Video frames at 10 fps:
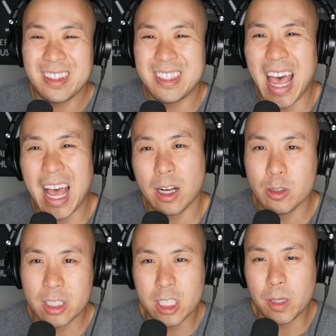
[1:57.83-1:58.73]
tackle
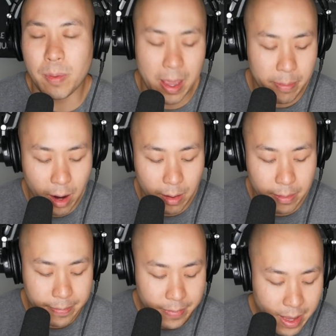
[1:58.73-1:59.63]
the GPA
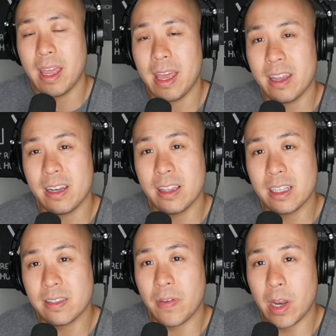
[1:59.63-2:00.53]
problem. And in
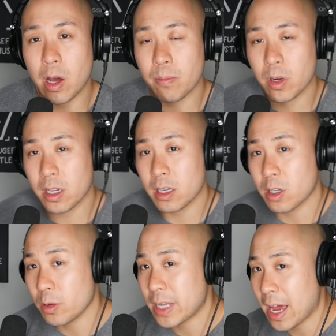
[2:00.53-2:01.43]
this video, I'm going to
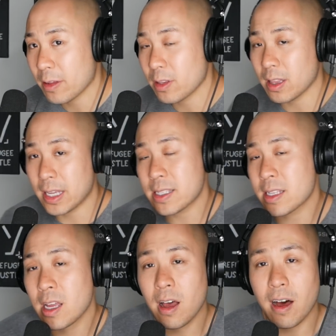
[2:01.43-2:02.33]
go down the list
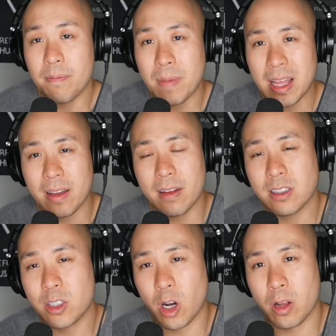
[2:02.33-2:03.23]
of
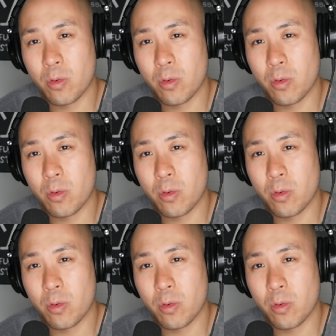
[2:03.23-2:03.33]
starting